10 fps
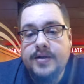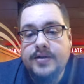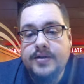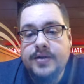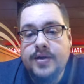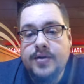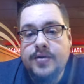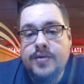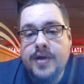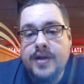
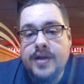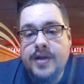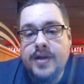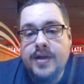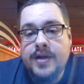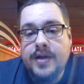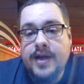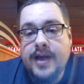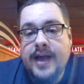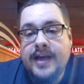so the
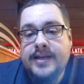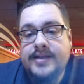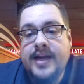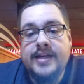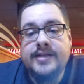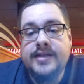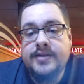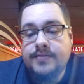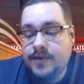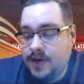
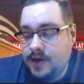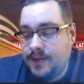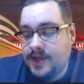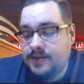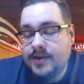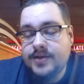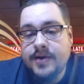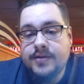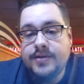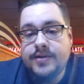x-axis we're not going to mess with so
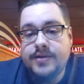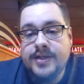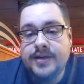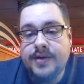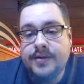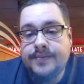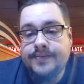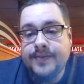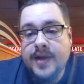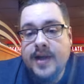I will choose 0
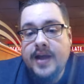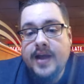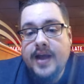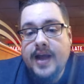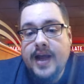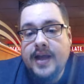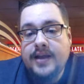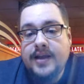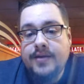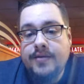
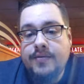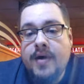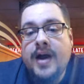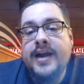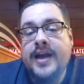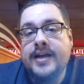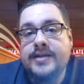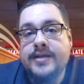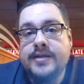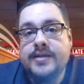and the
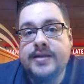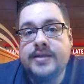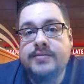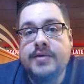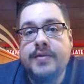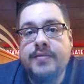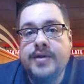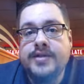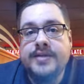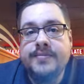y-axis is what we
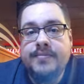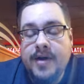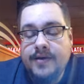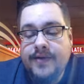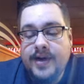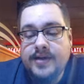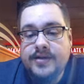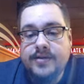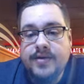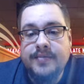want to modify
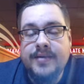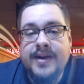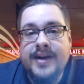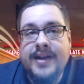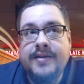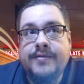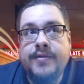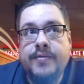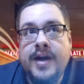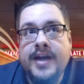so I believe
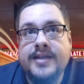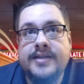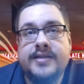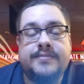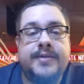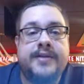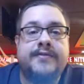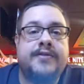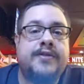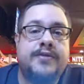the y-axis being
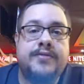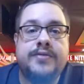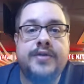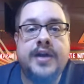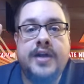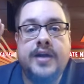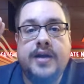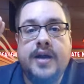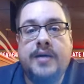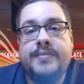vertical
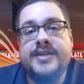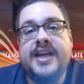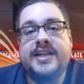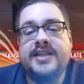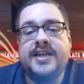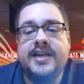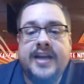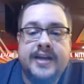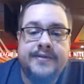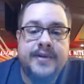up is actually a
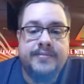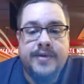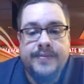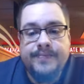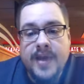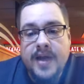negative number